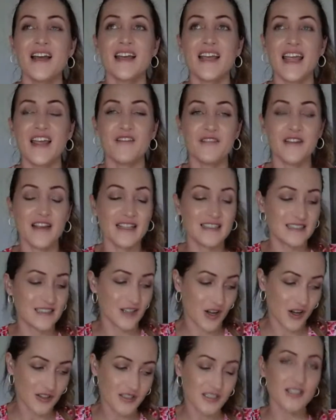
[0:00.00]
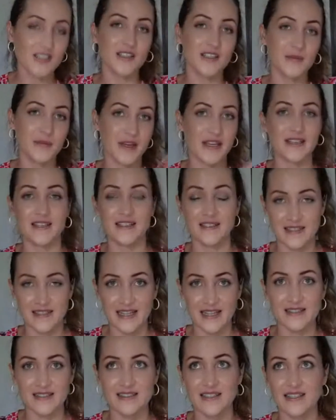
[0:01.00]
If it's logically making
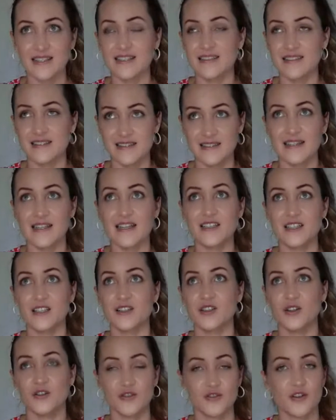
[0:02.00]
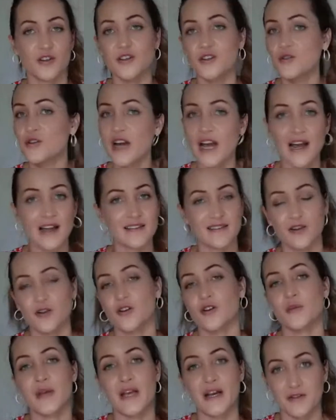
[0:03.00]
sense that this is legit concern, you can't
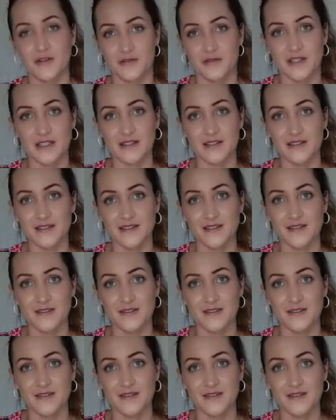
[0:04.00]
talk me out of it.